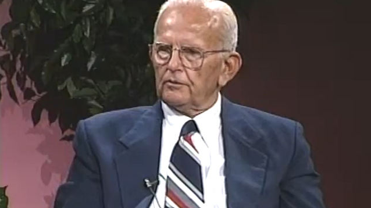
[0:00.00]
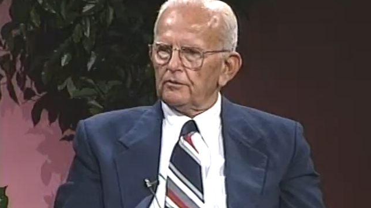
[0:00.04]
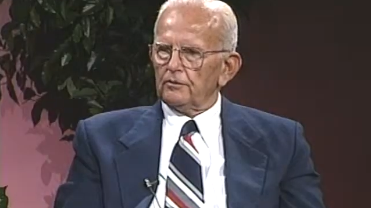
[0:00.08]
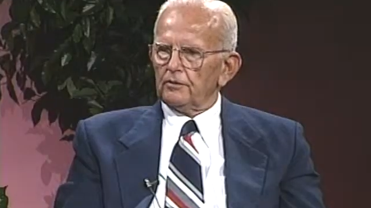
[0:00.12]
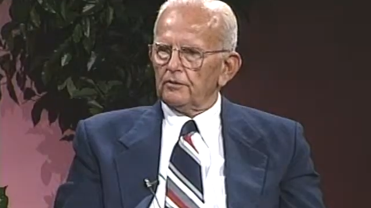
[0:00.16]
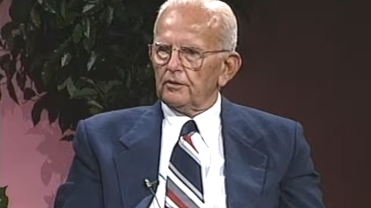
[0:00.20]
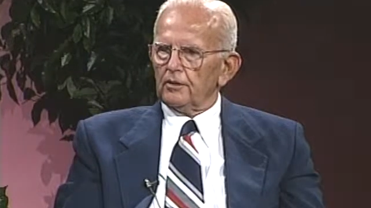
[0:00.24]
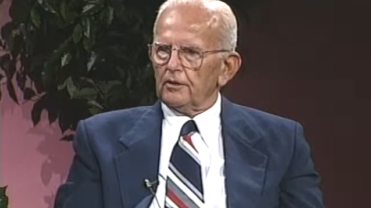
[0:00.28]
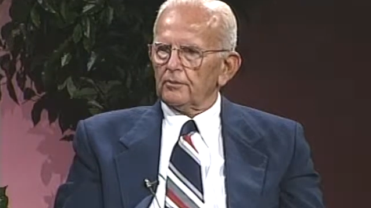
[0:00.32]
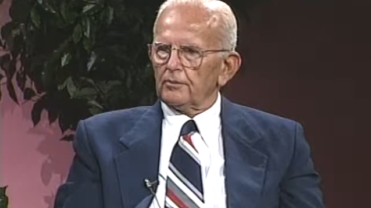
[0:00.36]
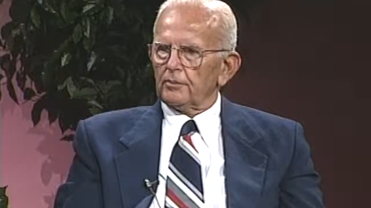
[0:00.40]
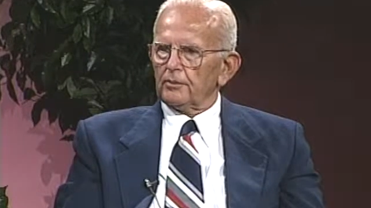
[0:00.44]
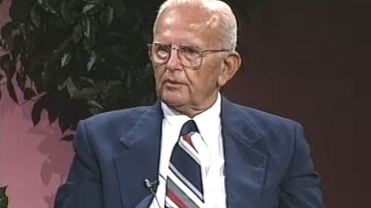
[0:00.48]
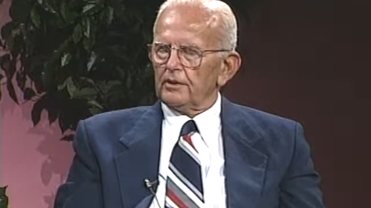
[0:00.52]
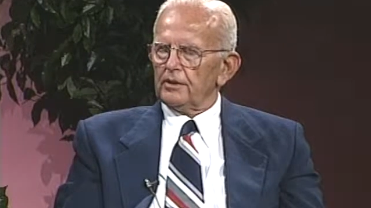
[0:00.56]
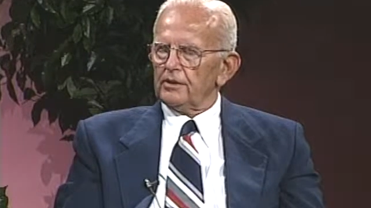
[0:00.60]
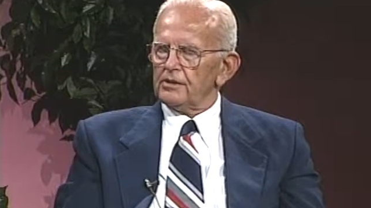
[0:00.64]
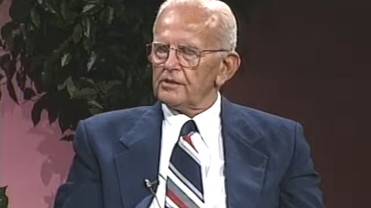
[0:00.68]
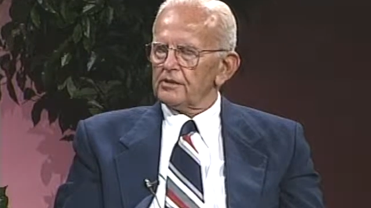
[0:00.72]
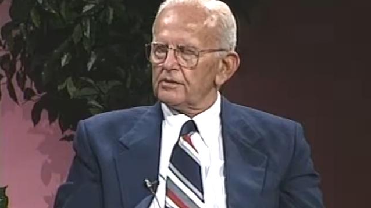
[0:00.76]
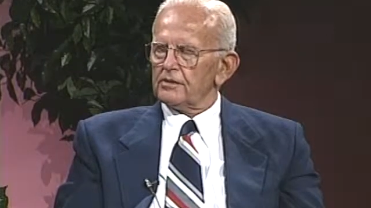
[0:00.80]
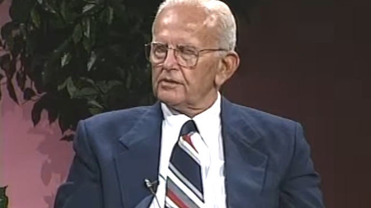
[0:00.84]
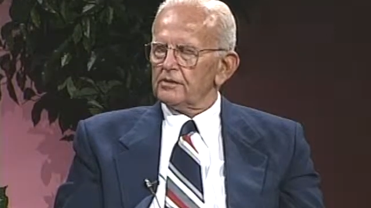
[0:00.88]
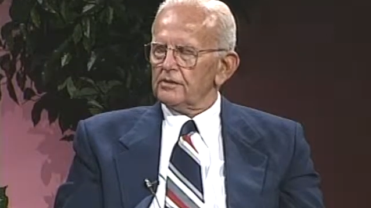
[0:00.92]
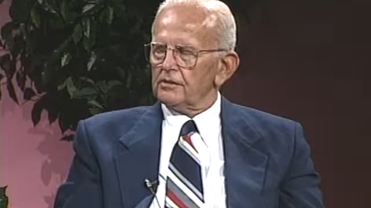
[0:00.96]
to their
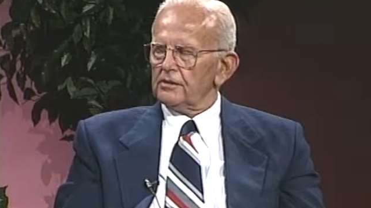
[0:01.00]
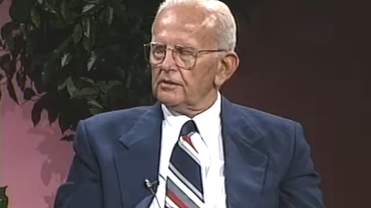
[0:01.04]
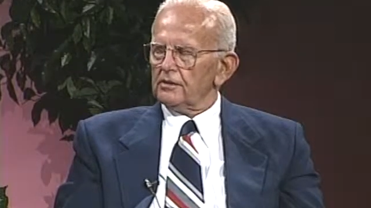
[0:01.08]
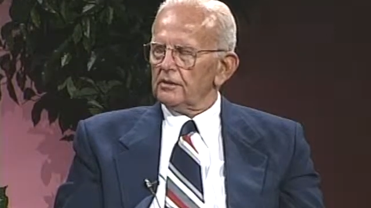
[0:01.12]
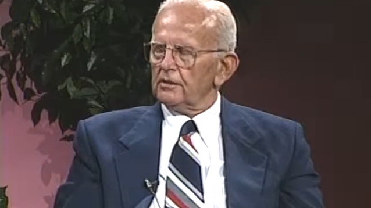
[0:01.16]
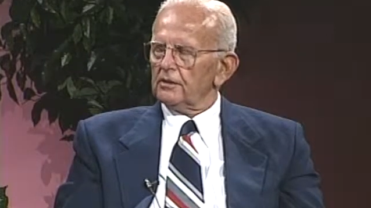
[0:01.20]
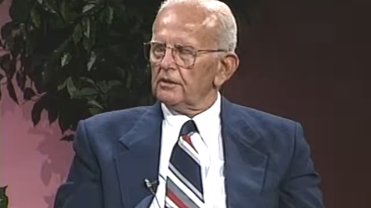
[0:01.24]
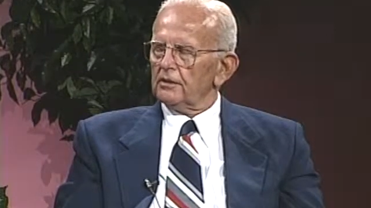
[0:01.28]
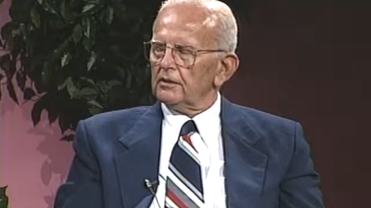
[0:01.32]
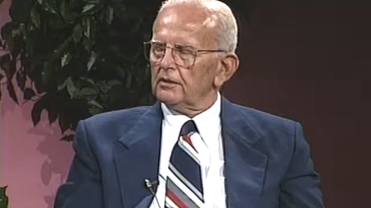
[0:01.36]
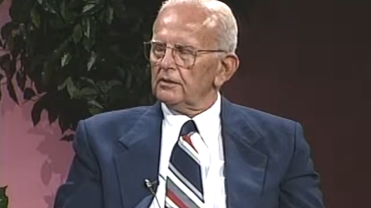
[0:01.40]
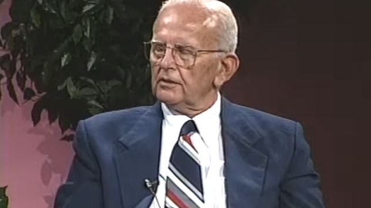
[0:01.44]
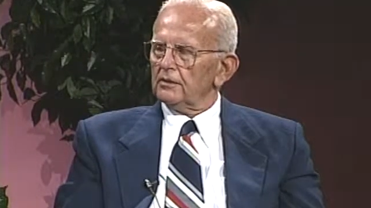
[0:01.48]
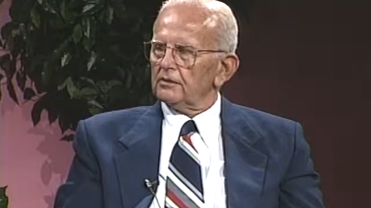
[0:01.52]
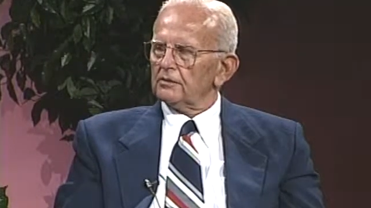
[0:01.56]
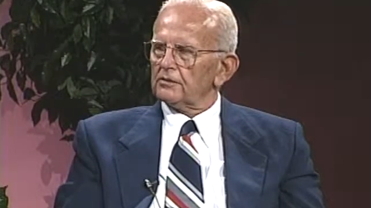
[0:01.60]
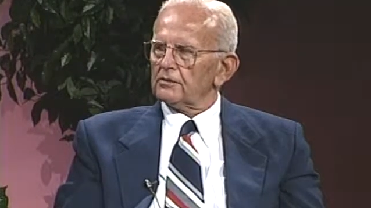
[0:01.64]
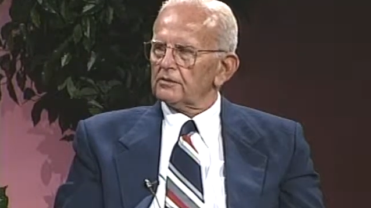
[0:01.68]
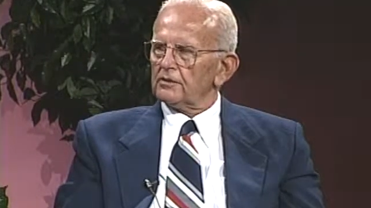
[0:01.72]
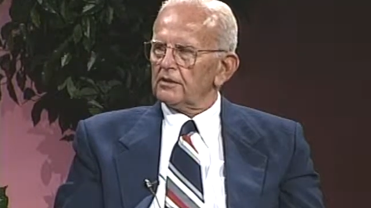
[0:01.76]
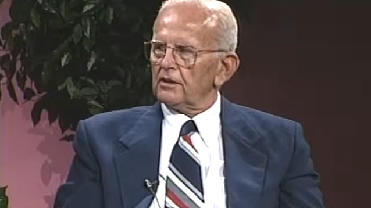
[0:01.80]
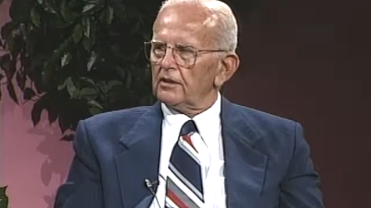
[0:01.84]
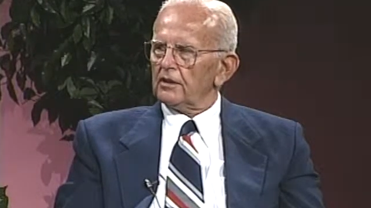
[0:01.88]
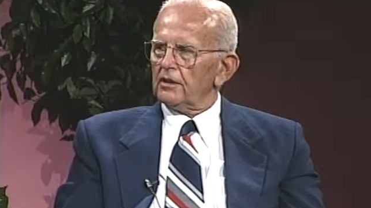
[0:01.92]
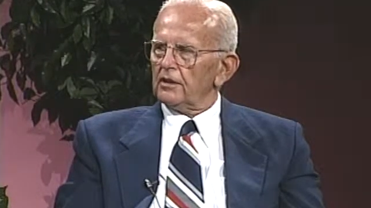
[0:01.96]
place and
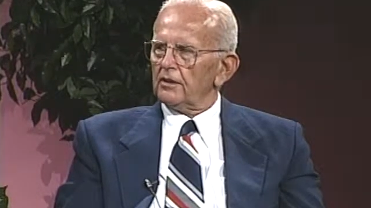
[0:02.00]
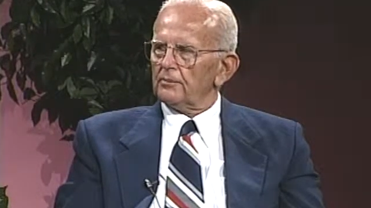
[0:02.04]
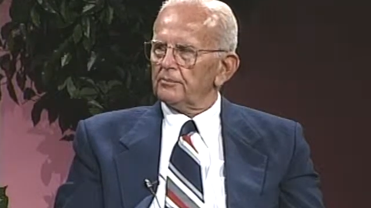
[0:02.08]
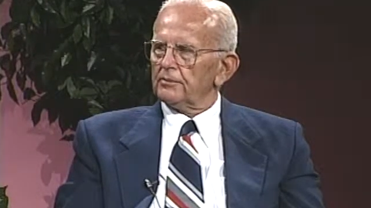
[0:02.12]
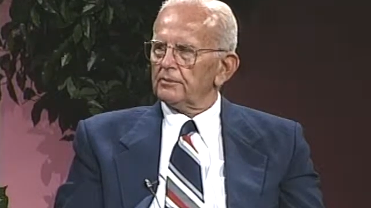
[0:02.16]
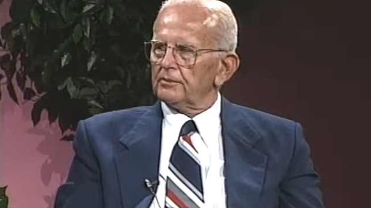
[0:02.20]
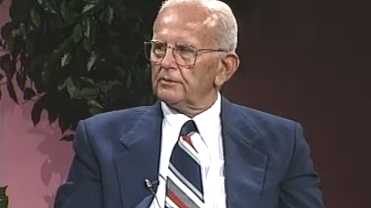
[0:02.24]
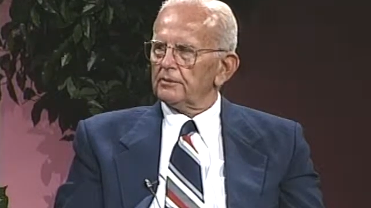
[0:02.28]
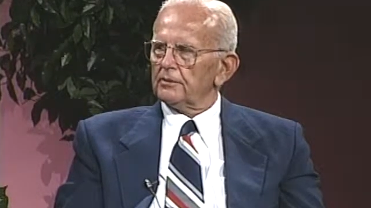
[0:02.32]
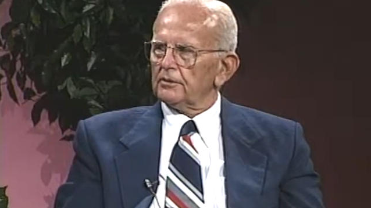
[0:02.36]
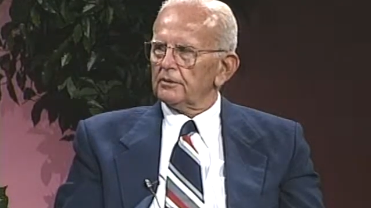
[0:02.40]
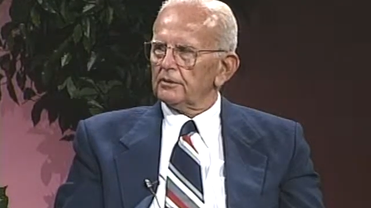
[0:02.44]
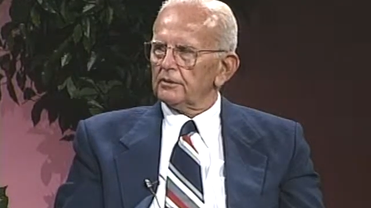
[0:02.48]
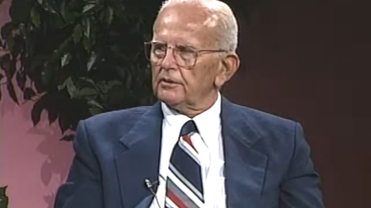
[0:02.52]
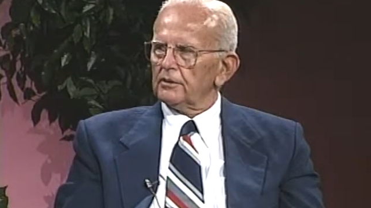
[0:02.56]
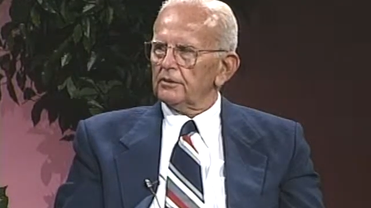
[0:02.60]
set up and